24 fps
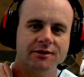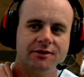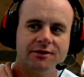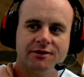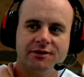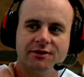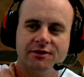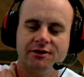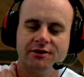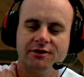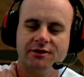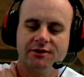
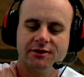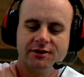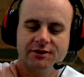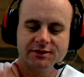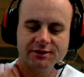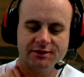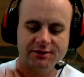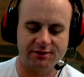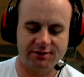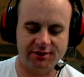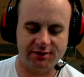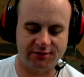You know, that's
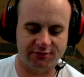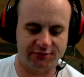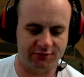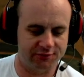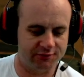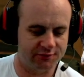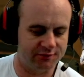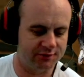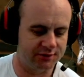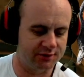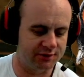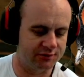a tough
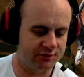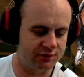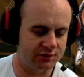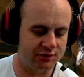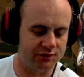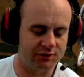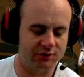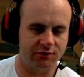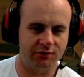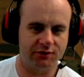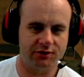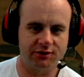
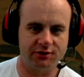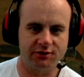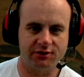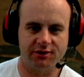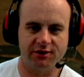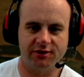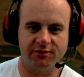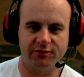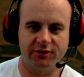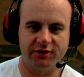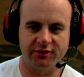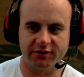situation.
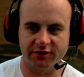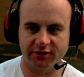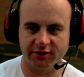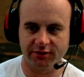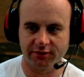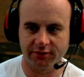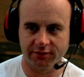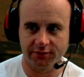I've been there.